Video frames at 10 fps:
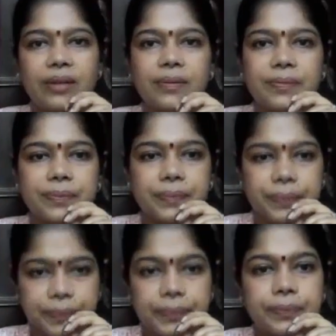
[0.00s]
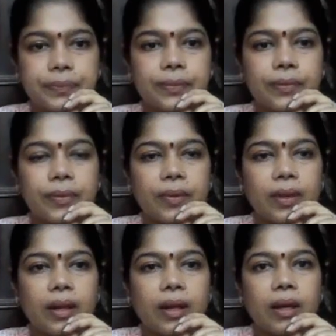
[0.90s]
which time it will be?
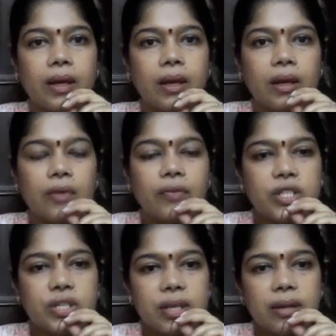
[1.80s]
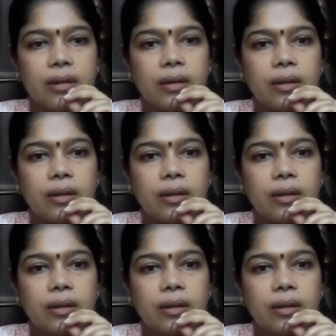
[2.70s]
And which time